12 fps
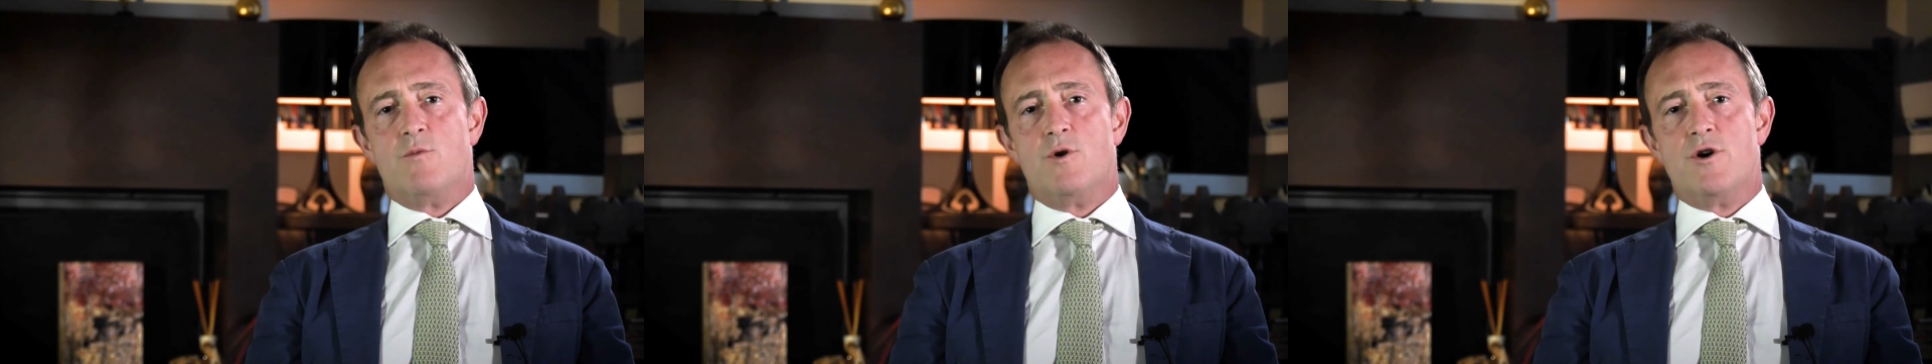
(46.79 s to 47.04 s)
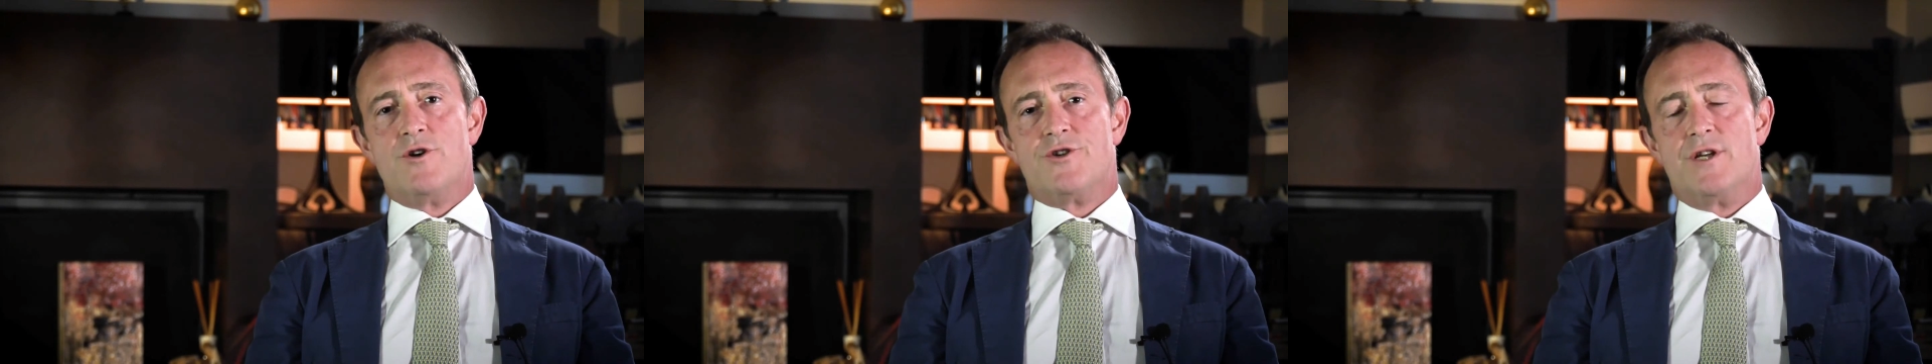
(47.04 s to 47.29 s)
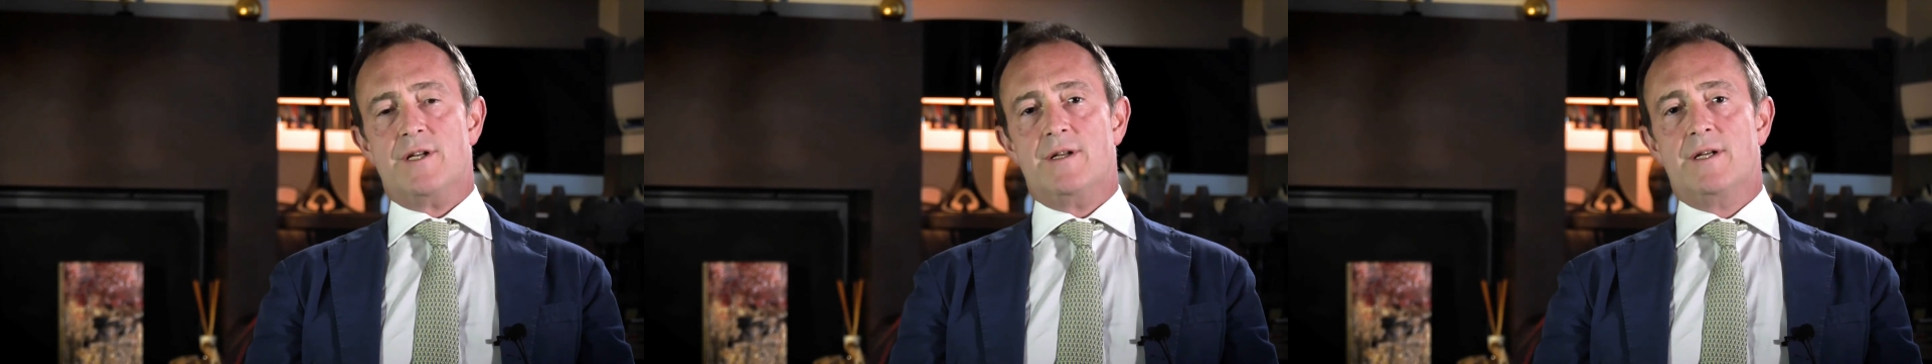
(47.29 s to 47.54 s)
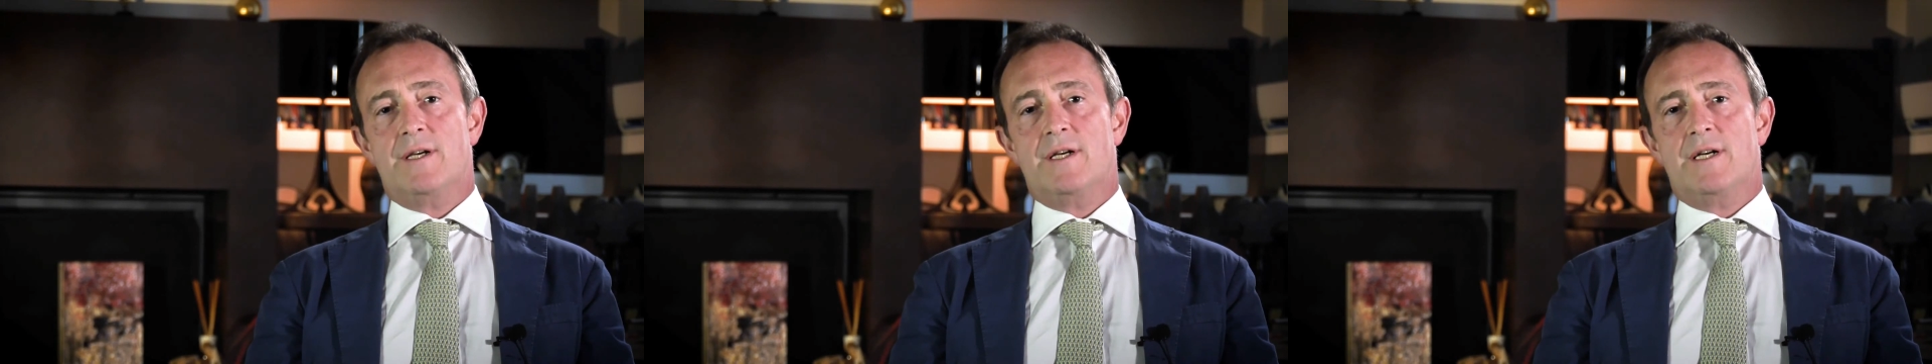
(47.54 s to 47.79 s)
worsened
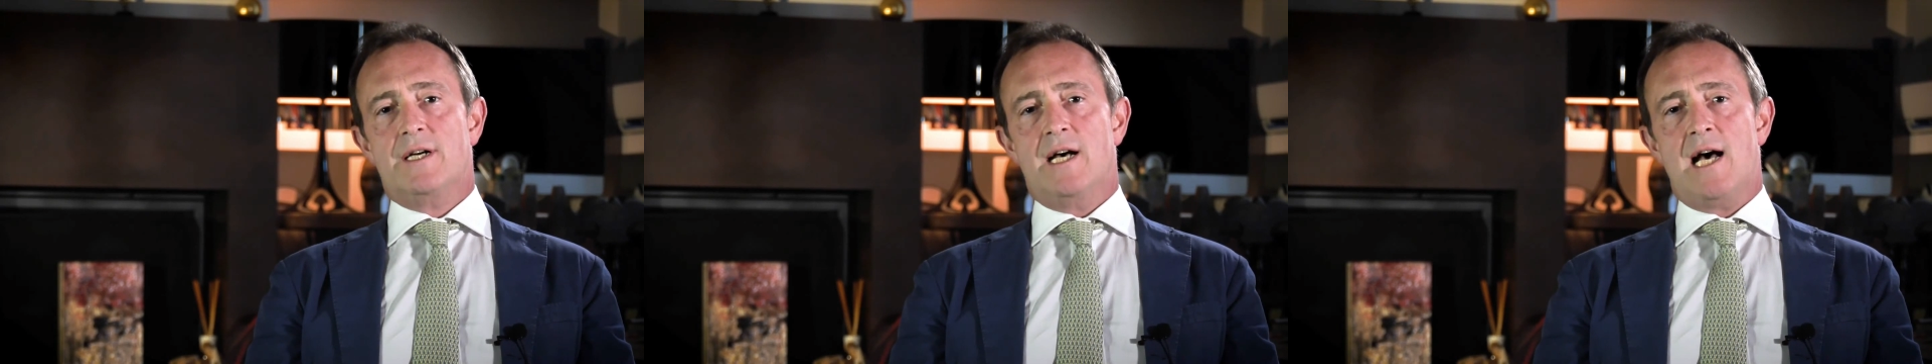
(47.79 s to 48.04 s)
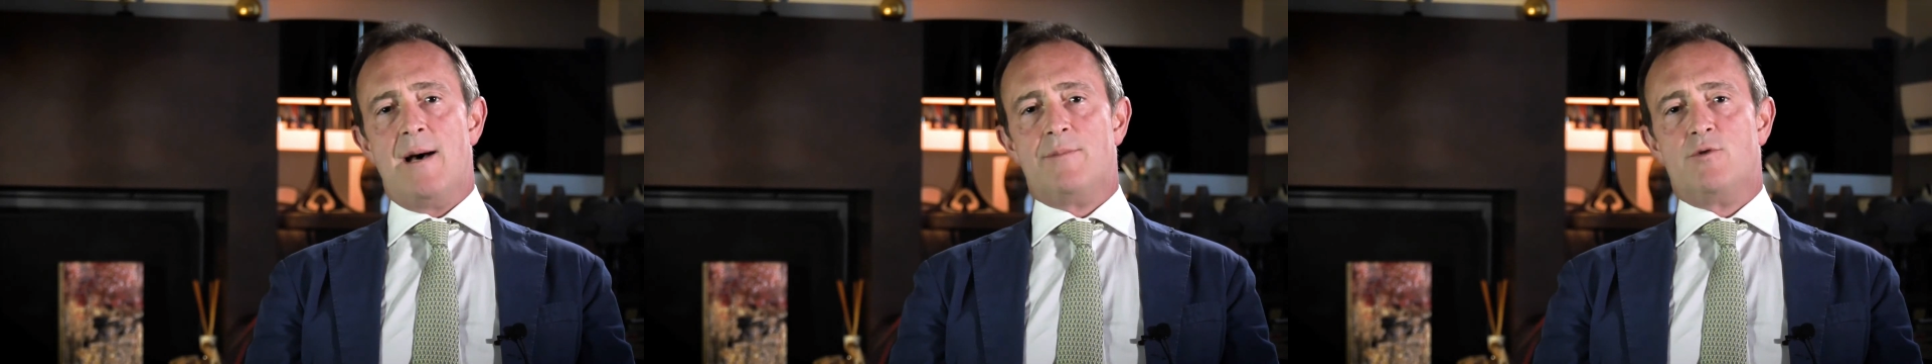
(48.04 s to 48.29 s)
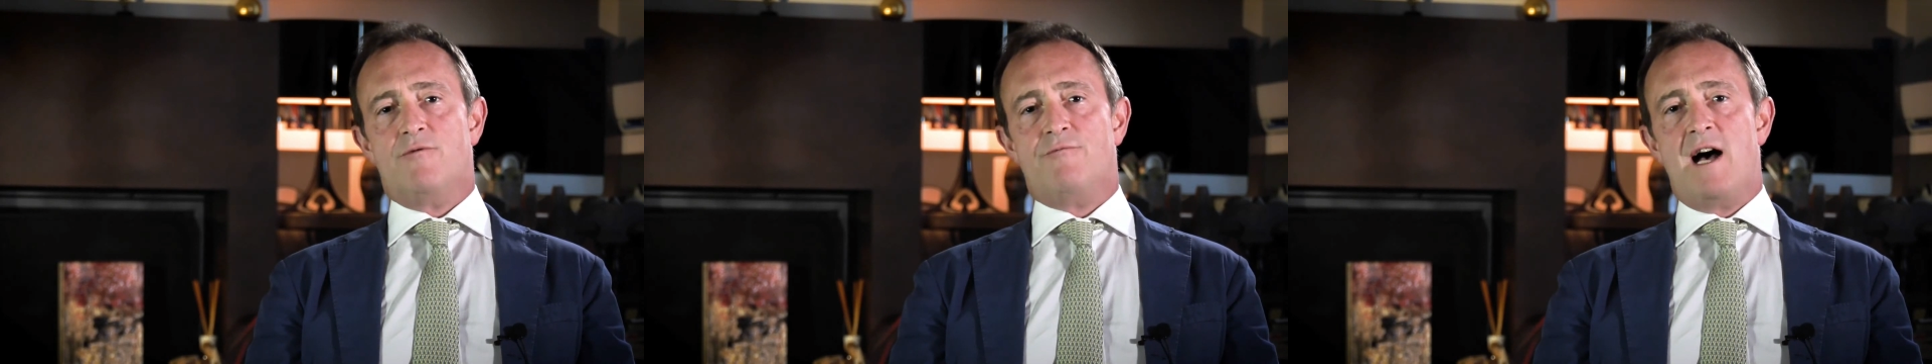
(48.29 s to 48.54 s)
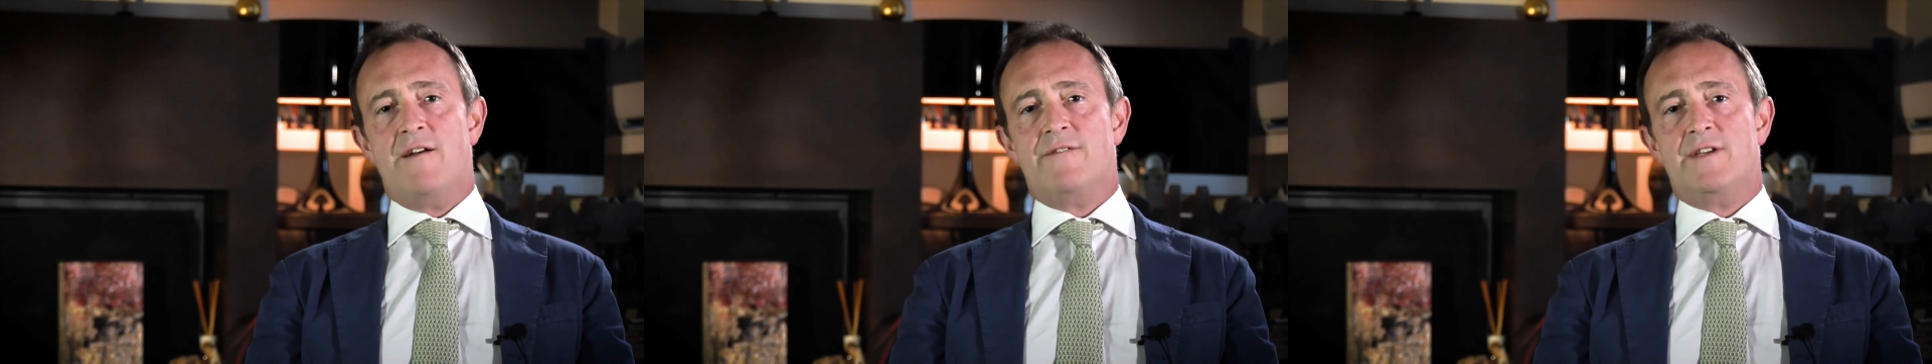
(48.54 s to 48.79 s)
up to
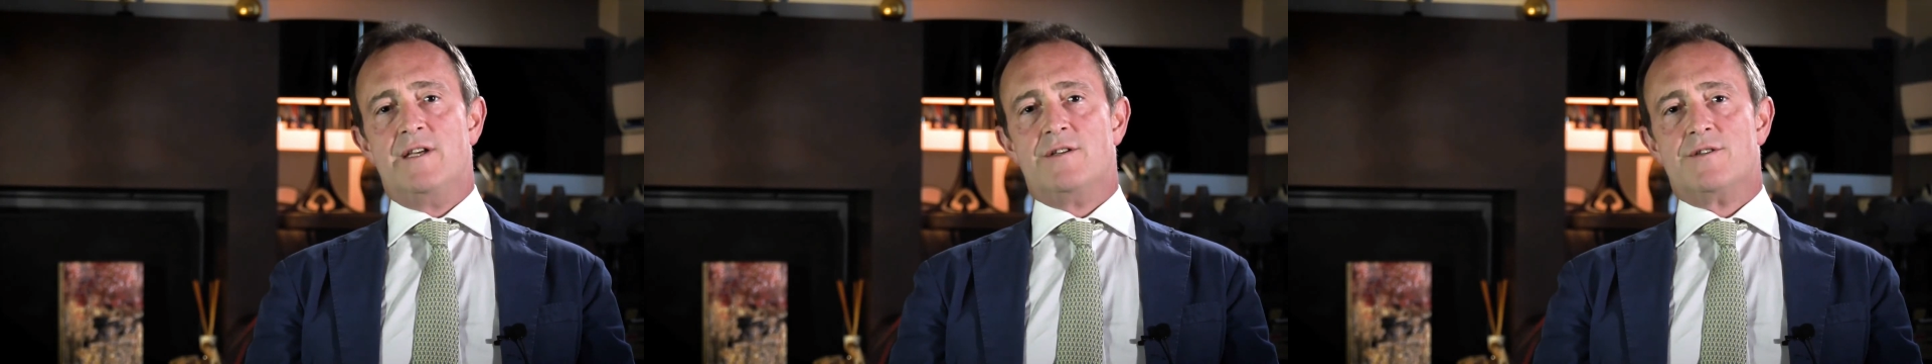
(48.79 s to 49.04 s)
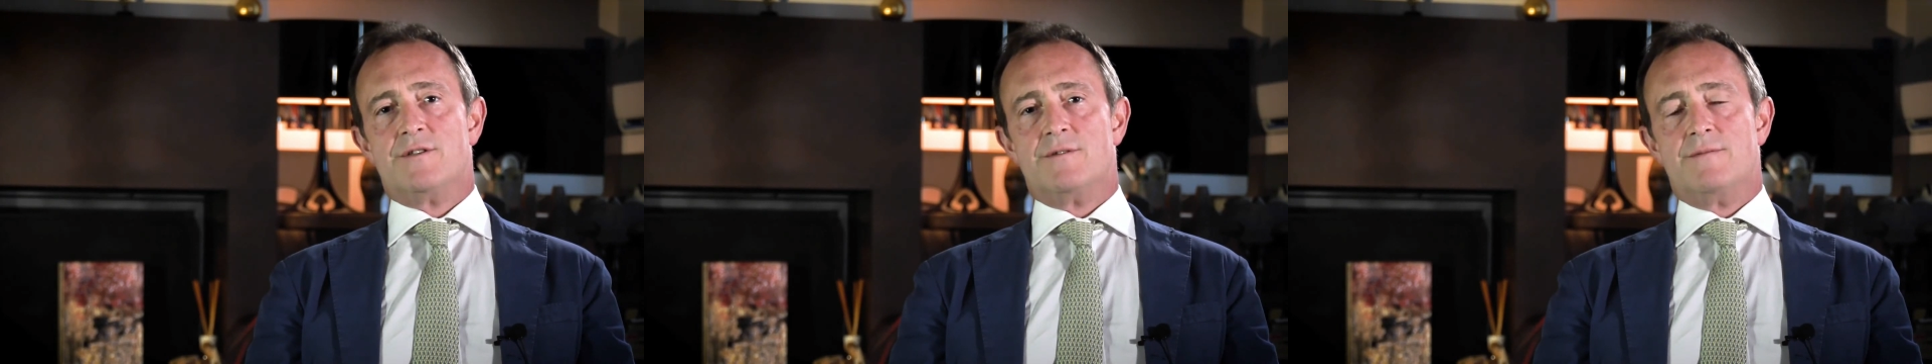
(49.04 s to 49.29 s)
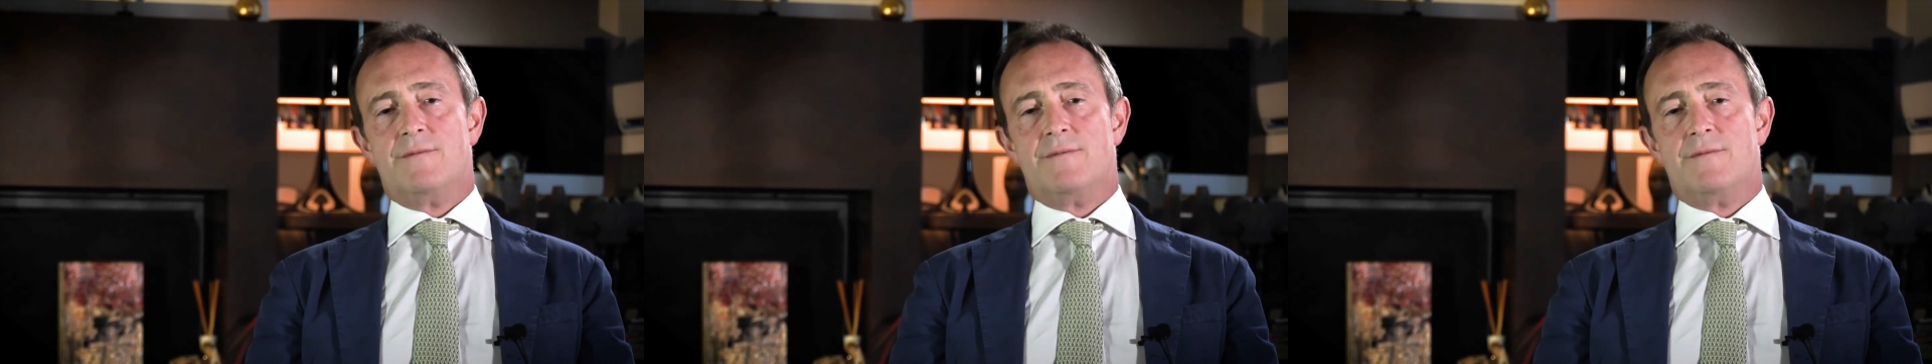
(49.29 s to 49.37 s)
five years